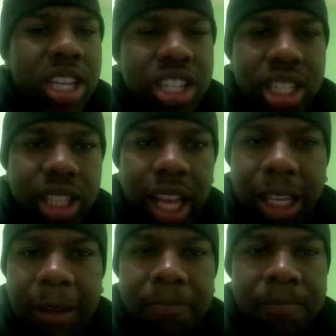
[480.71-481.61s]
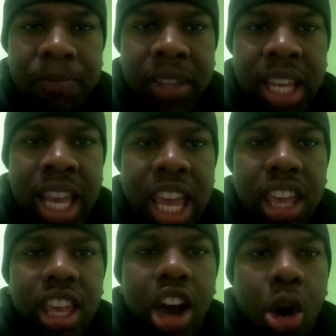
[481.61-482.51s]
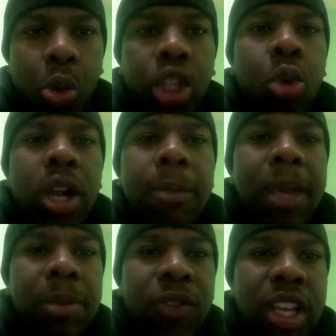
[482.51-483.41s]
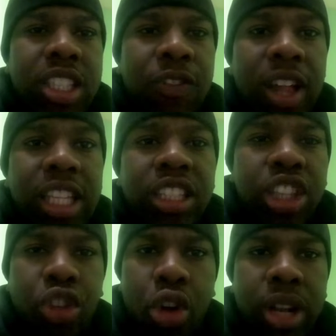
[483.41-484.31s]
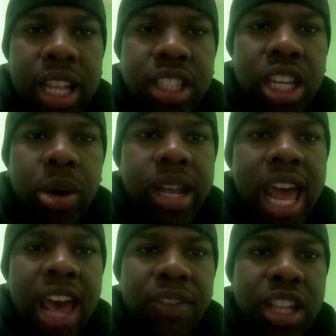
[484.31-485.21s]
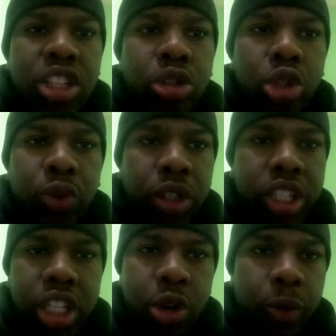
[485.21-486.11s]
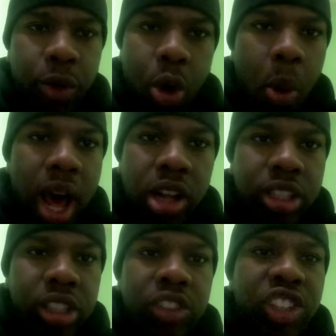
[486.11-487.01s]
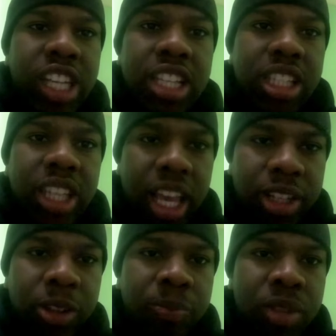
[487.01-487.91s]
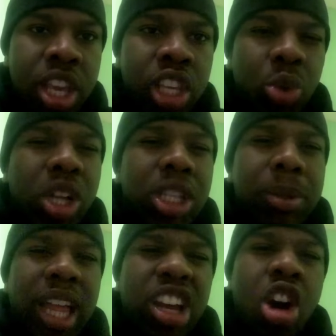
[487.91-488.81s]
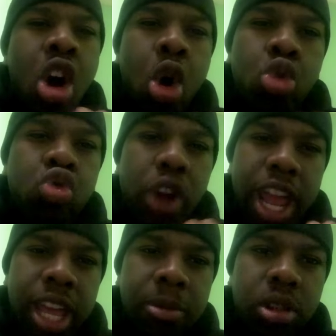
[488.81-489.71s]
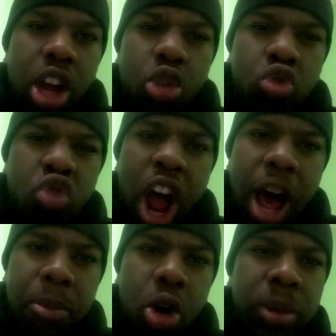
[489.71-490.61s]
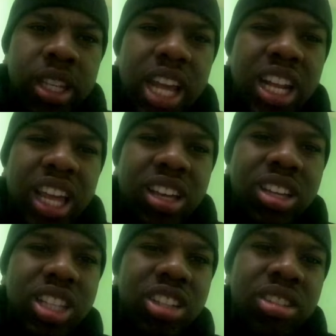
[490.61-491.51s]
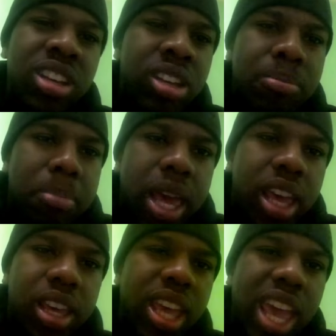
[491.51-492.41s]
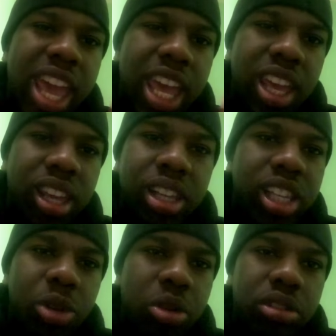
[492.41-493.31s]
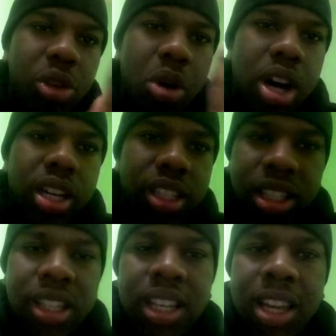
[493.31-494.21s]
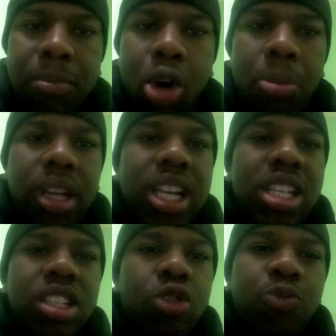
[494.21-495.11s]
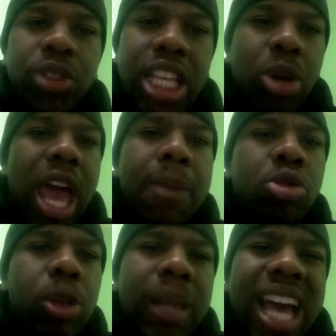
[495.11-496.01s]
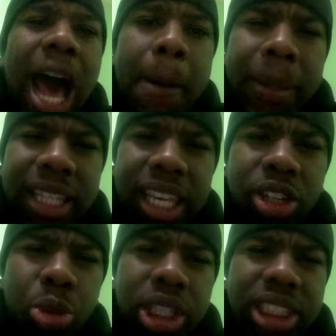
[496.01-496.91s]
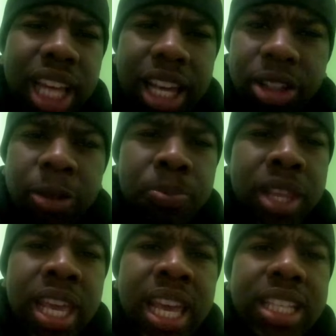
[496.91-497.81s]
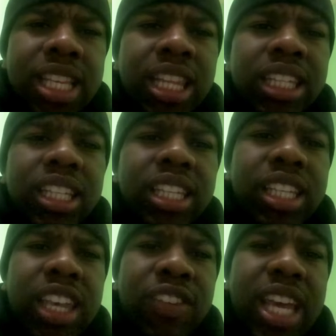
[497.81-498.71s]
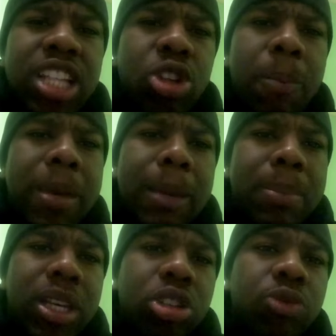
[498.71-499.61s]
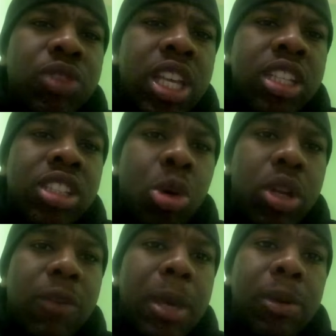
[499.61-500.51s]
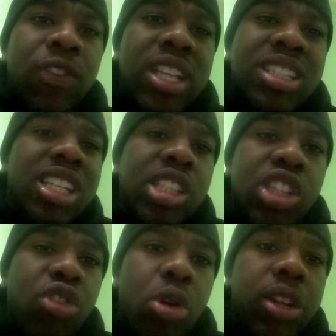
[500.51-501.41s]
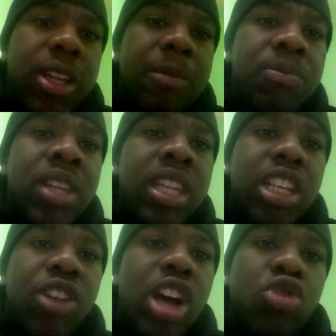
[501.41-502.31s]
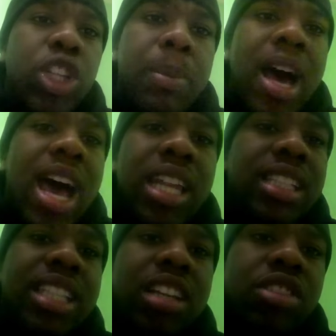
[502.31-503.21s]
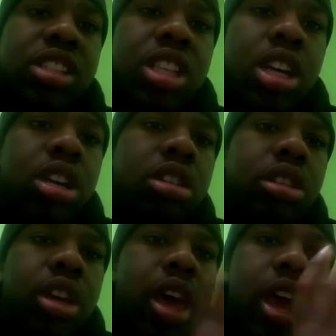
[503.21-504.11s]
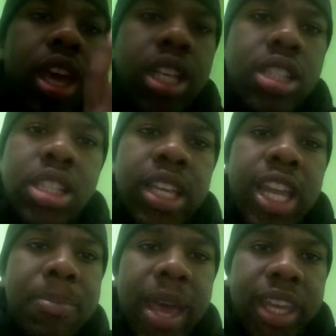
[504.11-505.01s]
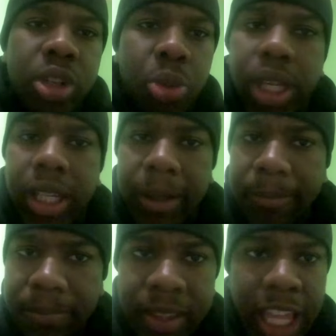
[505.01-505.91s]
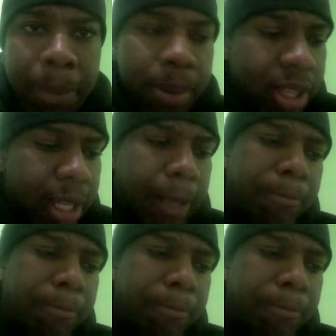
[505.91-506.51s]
It's just when you want a babyface to finally dethrone Enzo and have Enzo lose for good or for a while until he regains the title, you want it to be like a hooray, a hoorah moment, not like a little meh, hey, he won moment, because that's what happens when you play hot potato with this title. Instead of giving Enzo a big build, so when a babyface does dethrone him, the crowd's really behind it instead of just he's just gonna get it back in a week type of thing.